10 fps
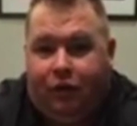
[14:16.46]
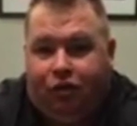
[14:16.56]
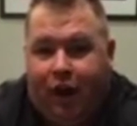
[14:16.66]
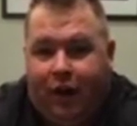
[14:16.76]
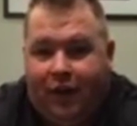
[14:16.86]
I
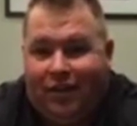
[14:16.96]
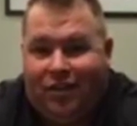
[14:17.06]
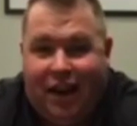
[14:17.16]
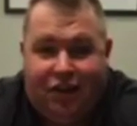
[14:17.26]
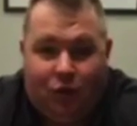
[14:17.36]
also got to give a
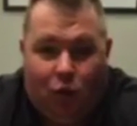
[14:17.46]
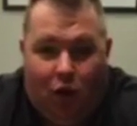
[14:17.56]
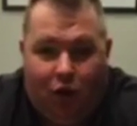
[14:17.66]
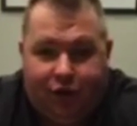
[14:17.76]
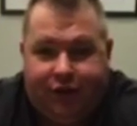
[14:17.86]
shout out to
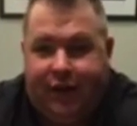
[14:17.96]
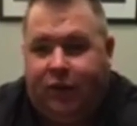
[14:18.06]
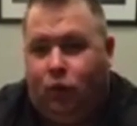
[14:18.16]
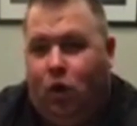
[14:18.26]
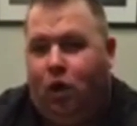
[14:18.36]
Stacy
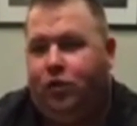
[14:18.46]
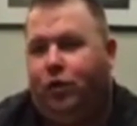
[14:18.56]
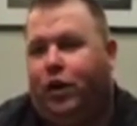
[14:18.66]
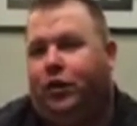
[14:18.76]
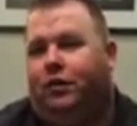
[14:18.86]
Walls. Stacy
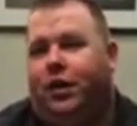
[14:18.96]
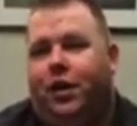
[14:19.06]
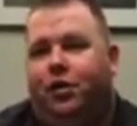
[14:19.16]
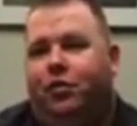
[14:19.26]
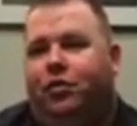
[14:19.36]
Walls,
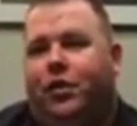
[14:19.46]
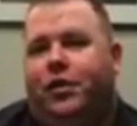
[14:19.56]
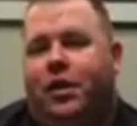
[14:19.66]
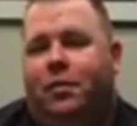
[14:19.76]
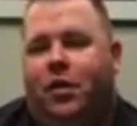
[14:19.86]
relatively a
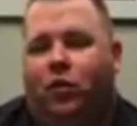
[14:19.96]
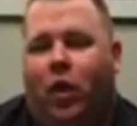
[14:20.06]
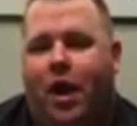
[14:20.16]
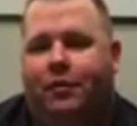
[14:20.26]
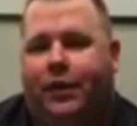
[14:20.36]
new student.
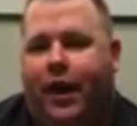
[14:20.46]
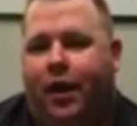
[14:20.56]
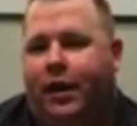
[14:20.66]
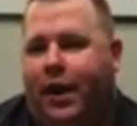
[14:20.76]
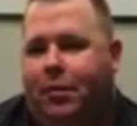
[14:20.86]
Him and his
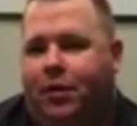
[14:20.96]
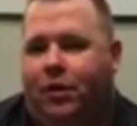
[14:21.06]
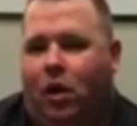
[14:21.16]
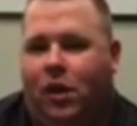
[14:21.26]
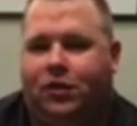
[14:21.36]
wife
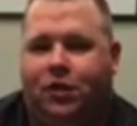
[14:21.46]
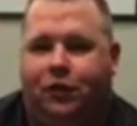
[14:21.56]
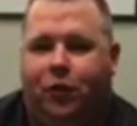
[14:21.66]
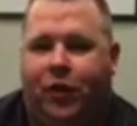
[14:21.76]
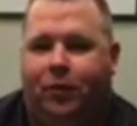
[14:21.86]
Karen came to
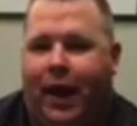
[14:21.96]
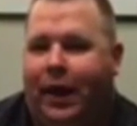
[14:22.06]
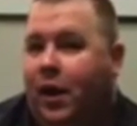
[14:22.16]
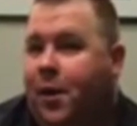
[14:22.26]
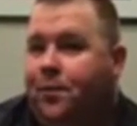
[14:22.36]
Austin a few
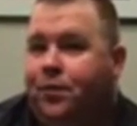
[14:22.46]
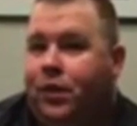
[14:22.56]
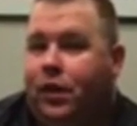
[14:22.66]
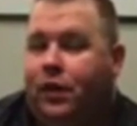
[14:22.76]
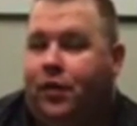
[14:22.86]
weeks
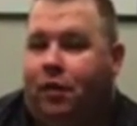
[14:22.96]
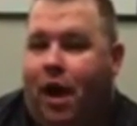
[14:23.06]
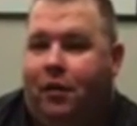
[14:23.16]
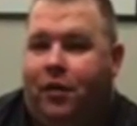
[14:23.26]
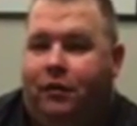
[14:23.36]
back.
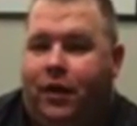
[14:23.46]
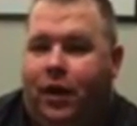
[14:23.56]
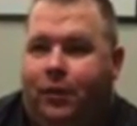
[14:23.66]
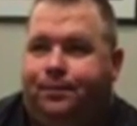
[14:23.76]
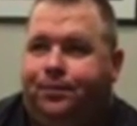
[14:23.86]
They're
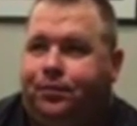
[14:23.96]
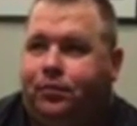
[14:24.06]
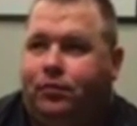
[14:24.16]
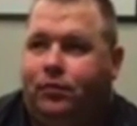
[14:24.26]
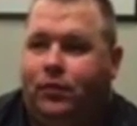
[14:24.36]
out of
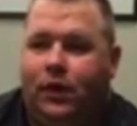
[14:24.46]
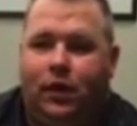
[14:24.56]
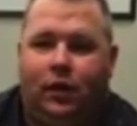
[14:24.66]
uh,